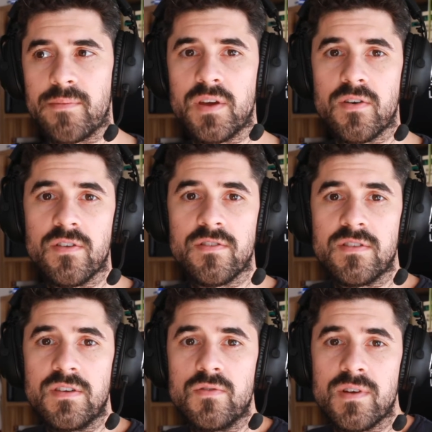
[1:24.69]

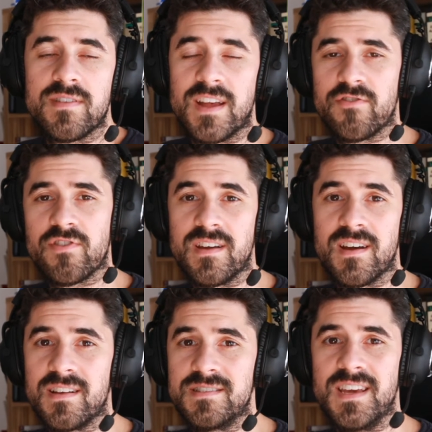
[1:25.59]
because you essentially
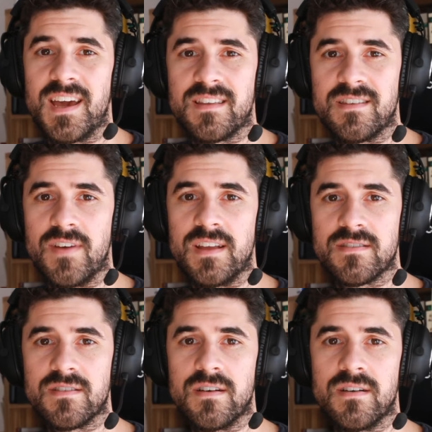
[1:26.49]
can't deactivate
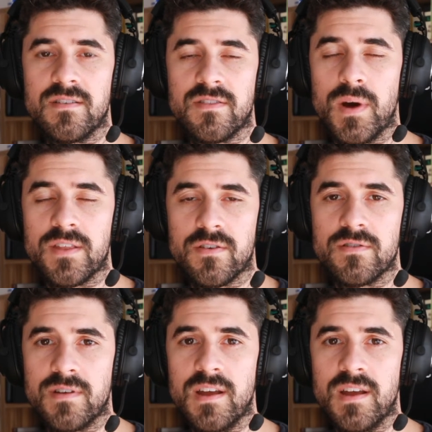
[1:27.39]
the weather.